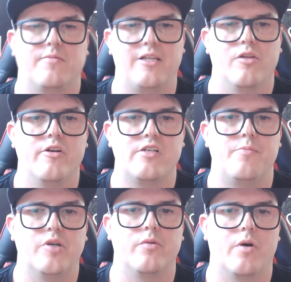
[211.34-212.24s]
learn to
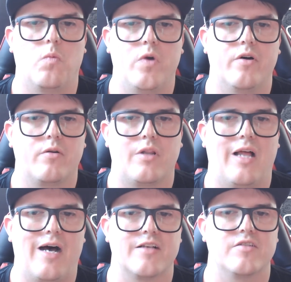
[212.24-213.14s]
build a
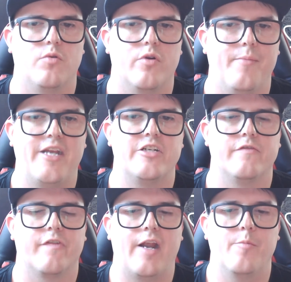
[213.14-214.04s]
world-class automation
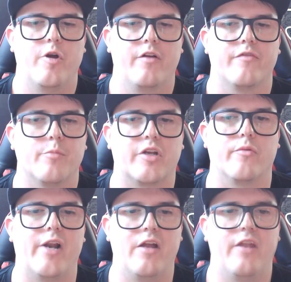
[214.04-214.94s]
framework from the
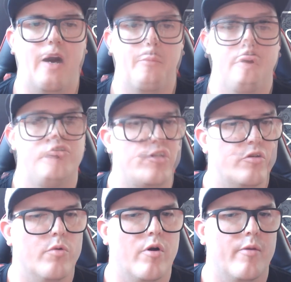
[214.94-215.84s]
ground up. Do
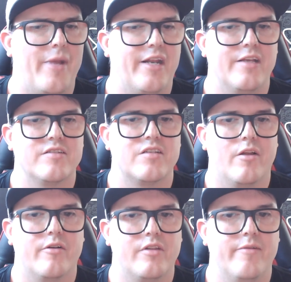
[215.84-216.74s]
you automate against the
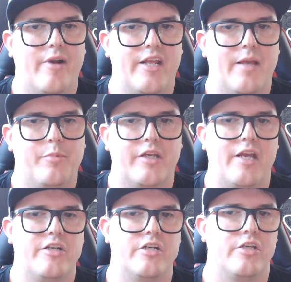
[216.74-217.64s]
locally running
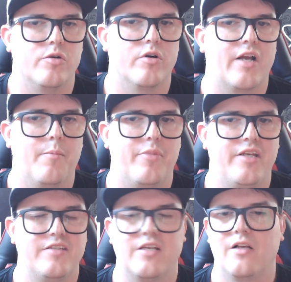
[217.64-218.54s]
application at your
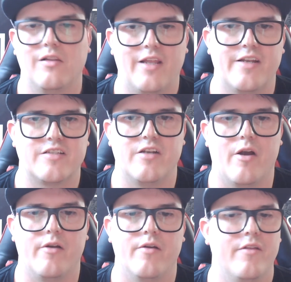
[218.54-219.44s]
companies? Let us
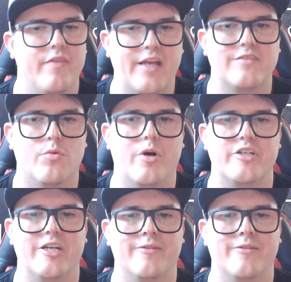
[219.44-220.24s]
know. Thanks for watching.